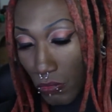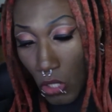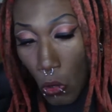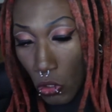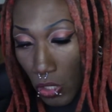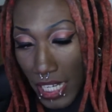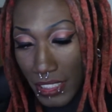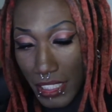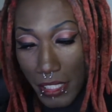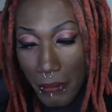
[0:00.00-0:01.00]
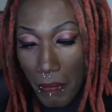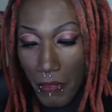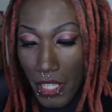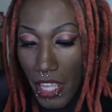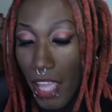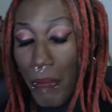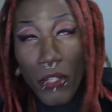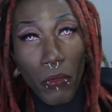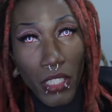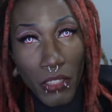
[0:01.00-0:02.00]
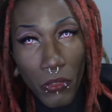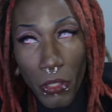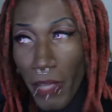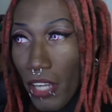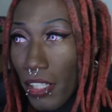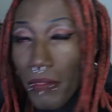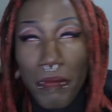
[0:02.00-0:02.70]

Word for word: go crazy and be really rude about it.